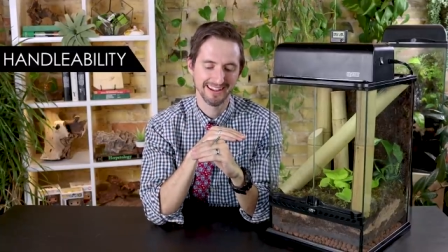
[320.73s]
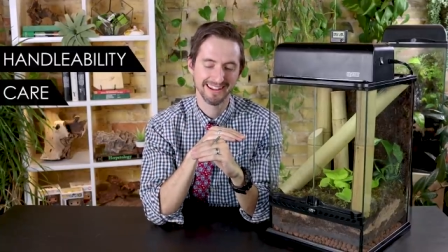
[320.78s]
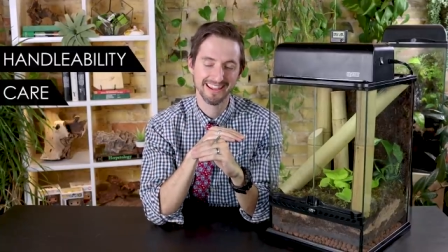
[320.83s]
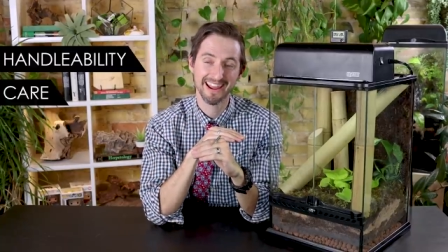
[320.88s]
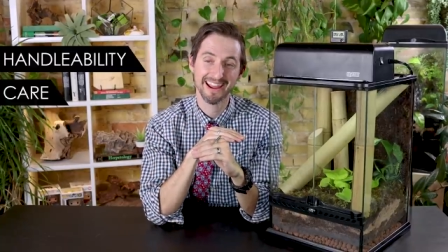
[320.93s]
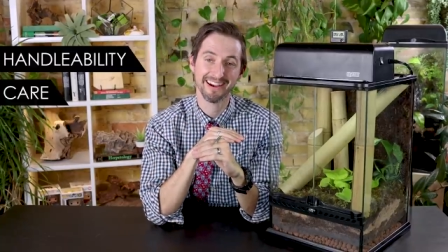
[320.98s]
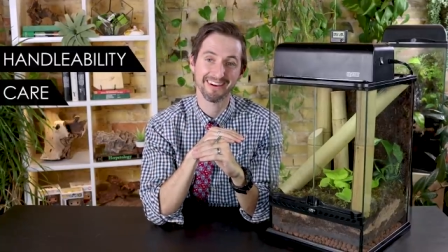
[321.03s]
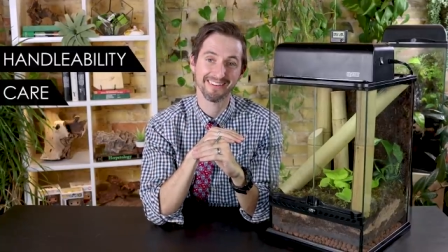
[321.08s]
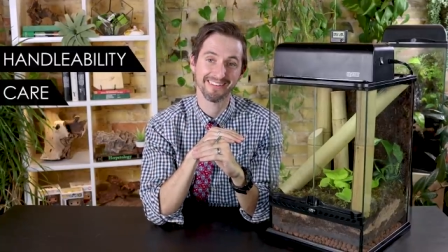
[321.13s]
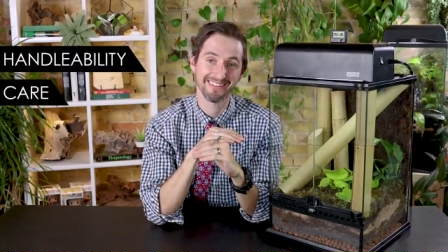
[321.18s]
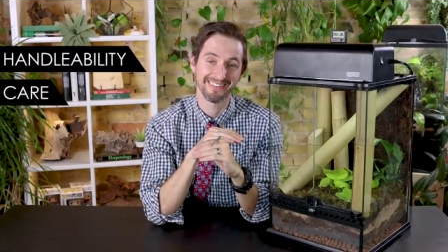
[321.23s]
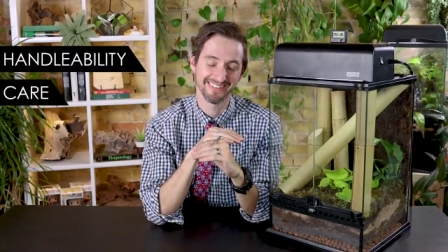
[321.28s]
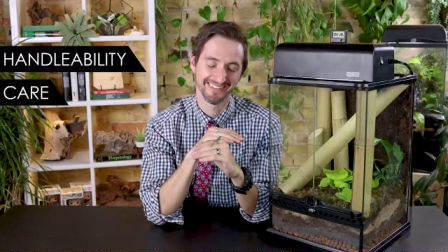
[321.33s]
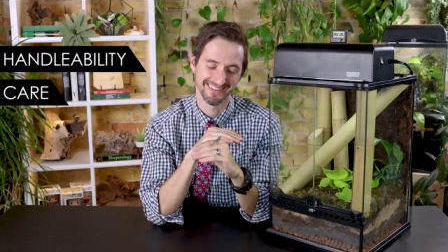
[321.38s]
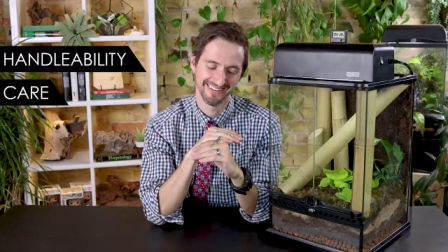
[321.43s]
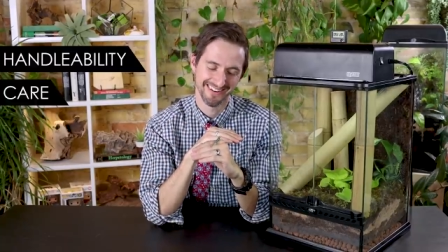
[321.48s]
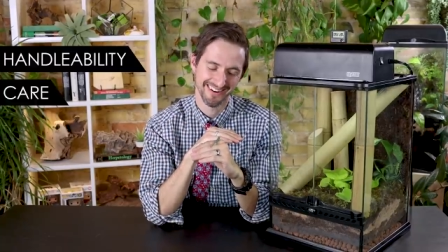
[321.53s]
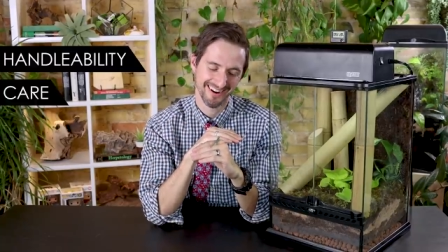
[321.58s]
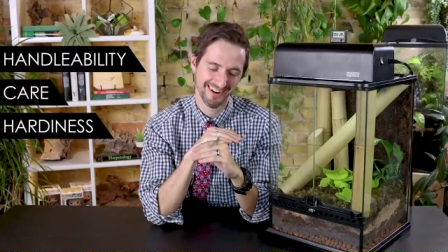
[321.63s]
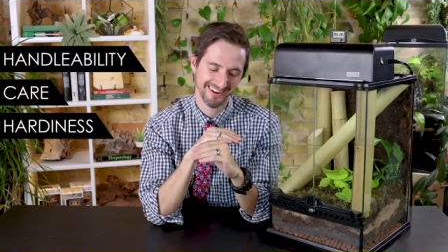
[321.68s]
care,
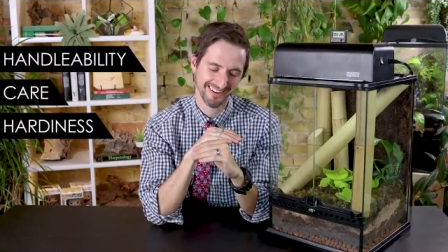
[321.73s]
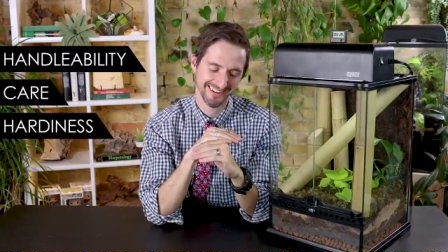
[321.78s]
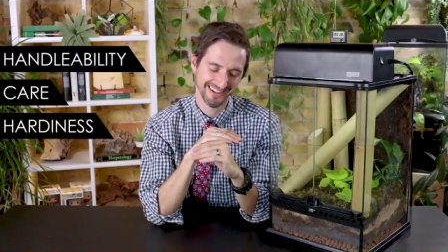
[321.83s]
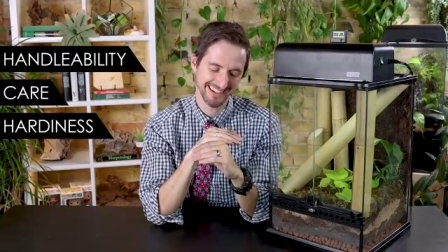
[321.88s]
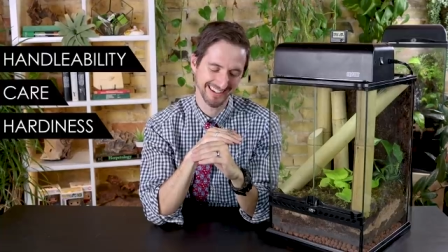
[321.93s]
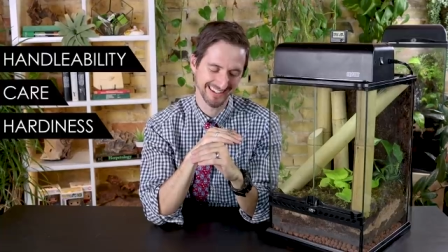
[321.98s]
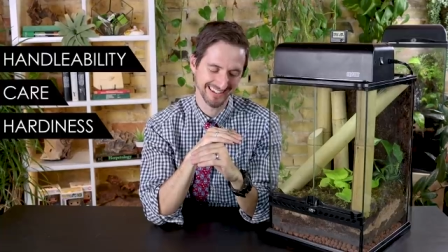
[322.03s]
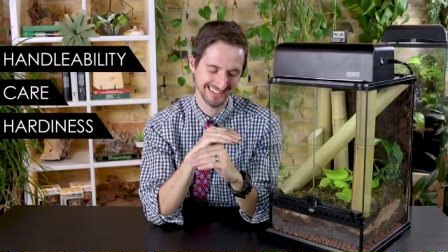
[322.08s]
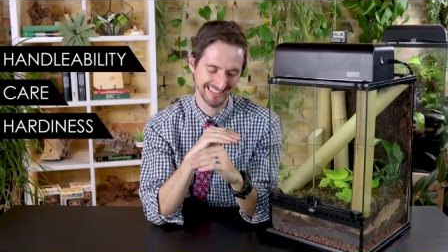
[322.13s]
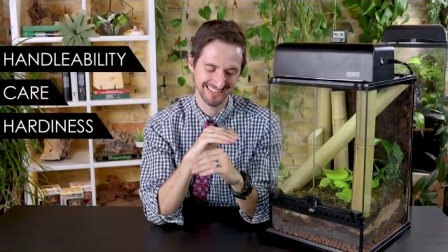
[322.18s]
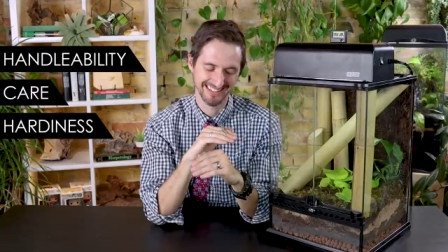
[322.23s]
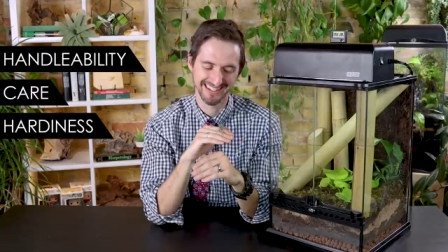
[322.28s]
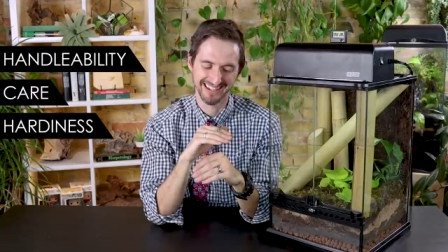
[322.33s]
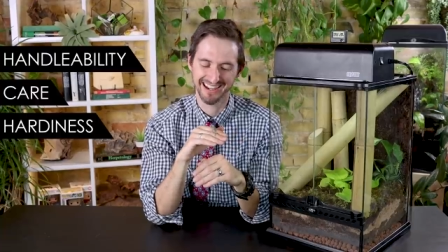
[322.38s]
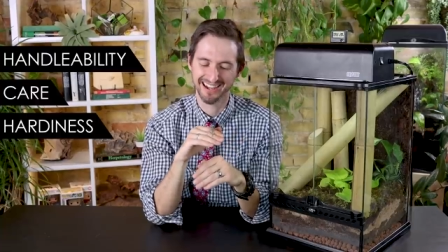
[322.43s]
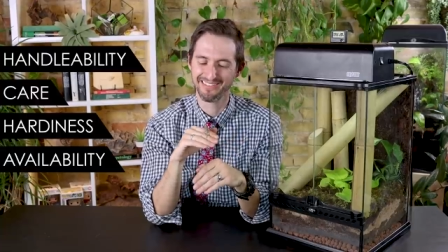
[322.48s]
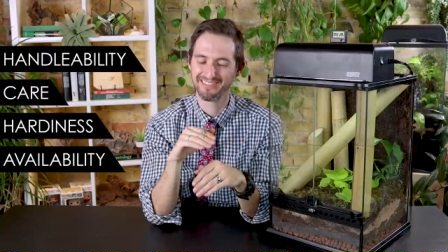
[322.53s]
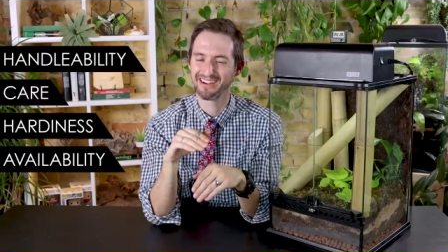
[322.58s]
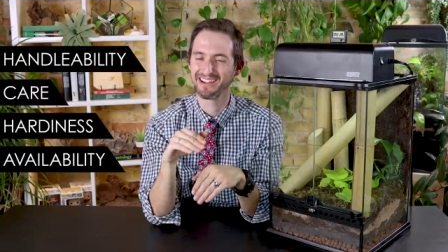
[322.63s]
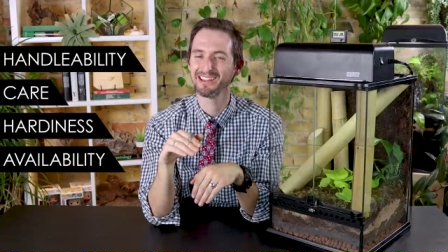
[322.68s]
hardiness,
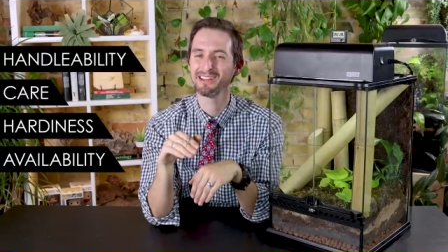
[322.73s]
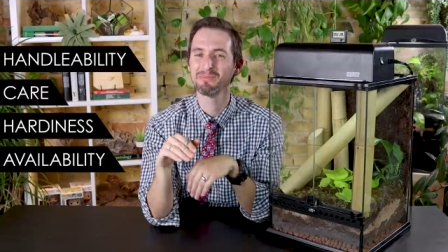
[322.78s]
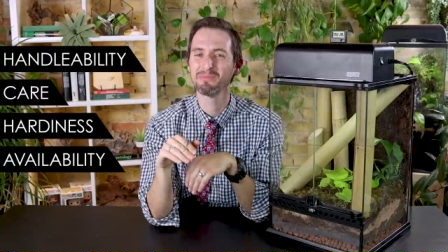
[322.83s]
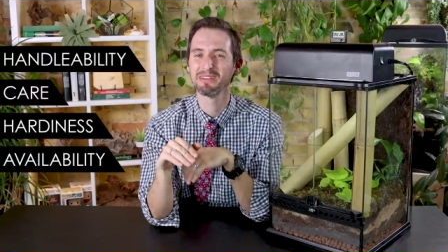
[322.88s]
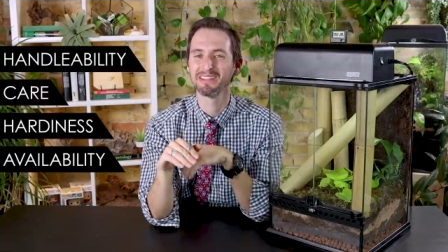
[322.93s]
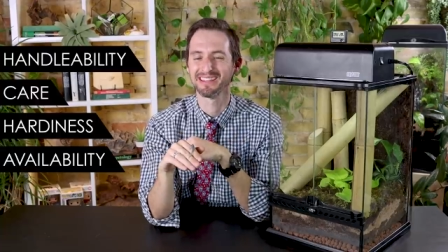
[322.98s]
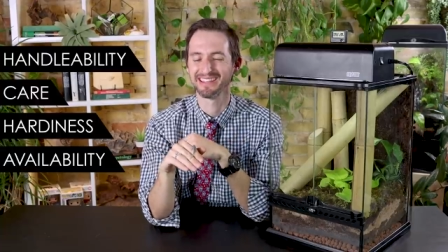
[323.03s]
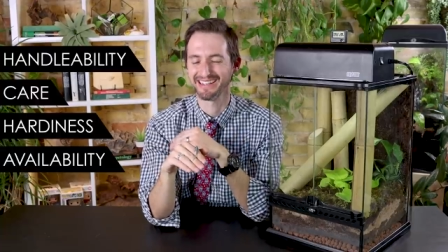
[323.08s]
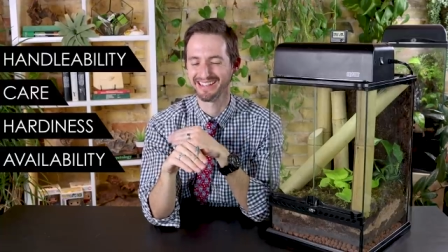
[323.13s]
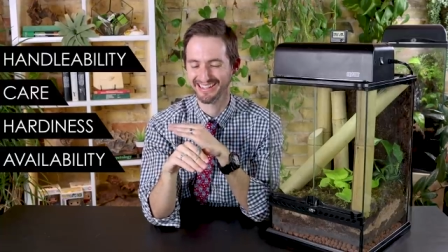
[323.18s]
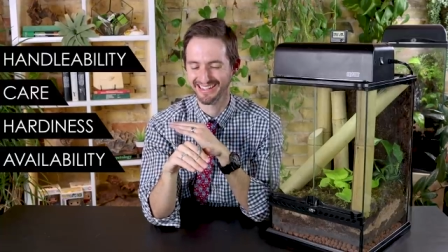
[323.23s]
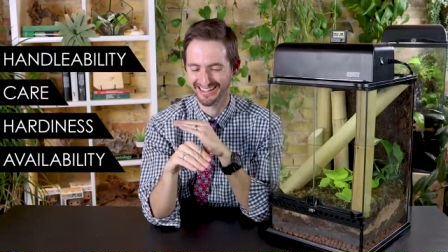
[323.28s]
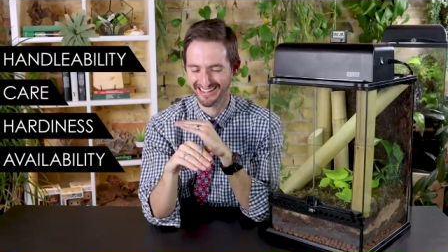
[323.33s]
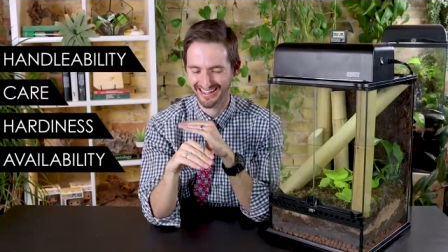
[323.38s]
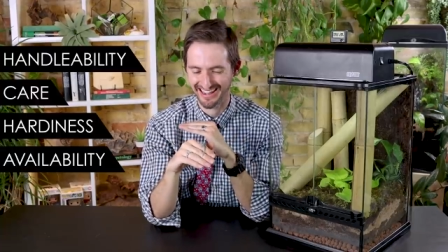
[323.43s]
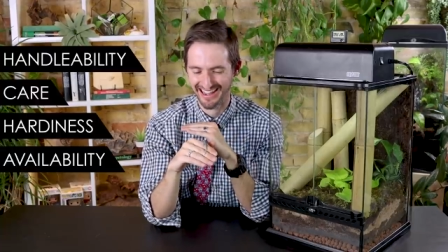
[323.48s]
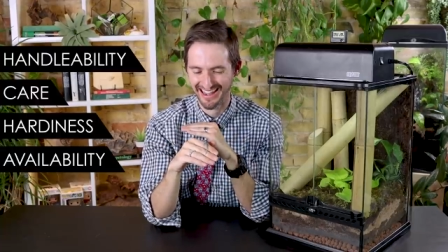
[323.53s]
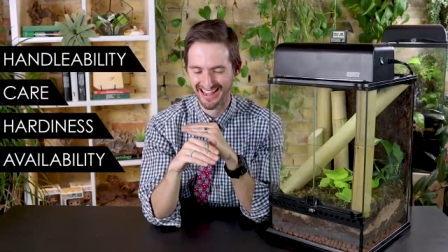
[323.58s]
availability,